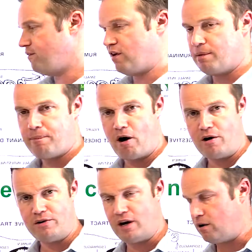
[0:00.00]
very
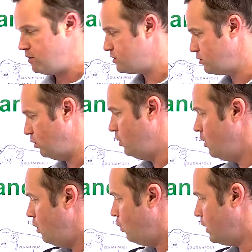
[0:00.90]
important there. So
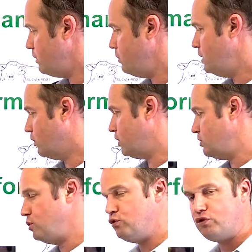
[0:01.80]
when we look at
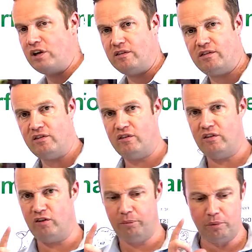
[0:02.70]
nutrients,
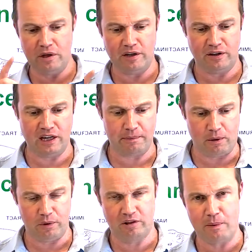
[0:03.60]
there's something we need to think
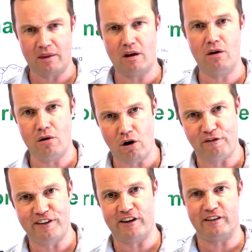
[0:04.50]
about. We spend an
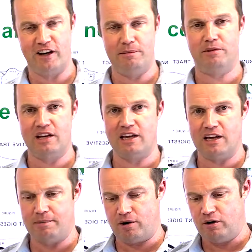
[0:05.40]
awful lot of time
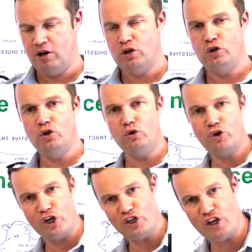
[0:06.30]
thinking about
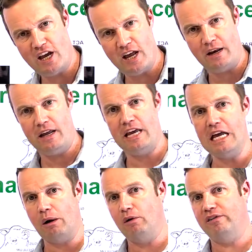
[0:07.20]
nutrition in
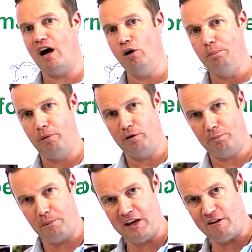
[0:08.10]
equals
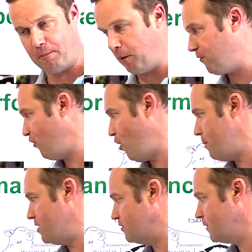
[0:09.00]
output via
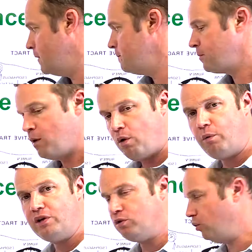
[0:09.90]
performance. What
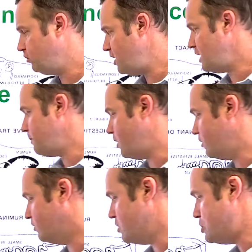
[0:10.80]
we don't think about is the